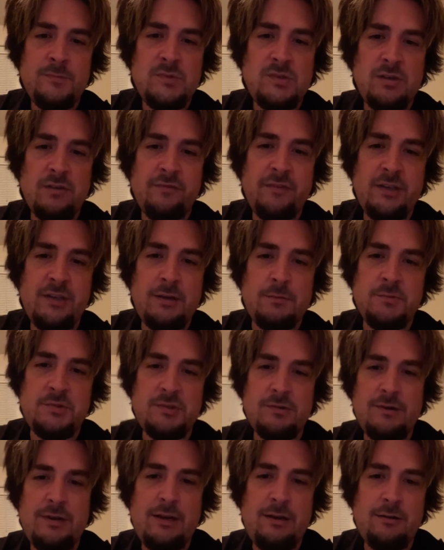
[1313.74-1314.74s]
So if he
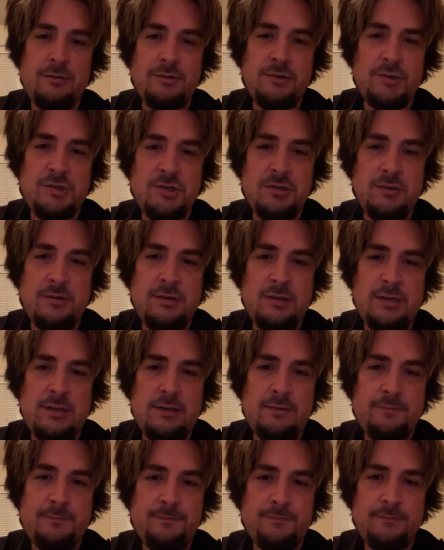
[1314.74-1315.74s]
comes around, you should
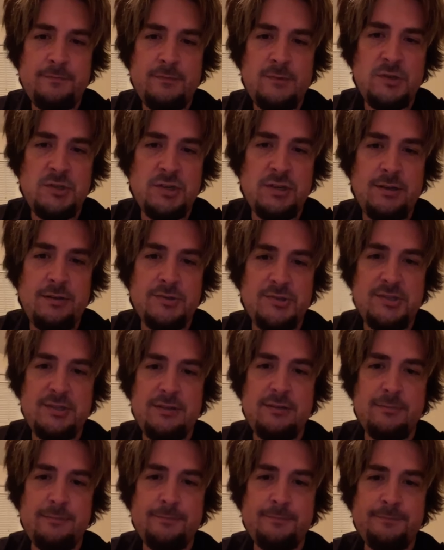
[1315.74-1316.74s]
uh, you should go
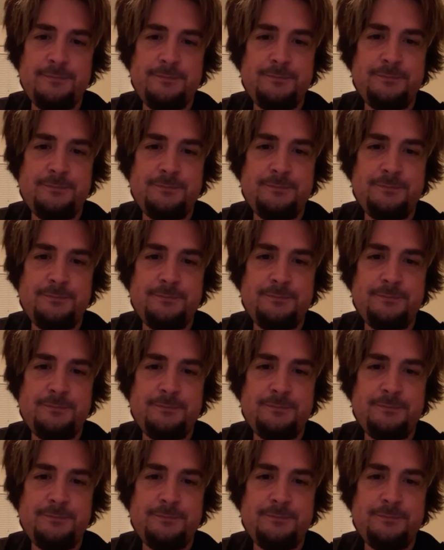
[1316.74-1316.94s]
see him.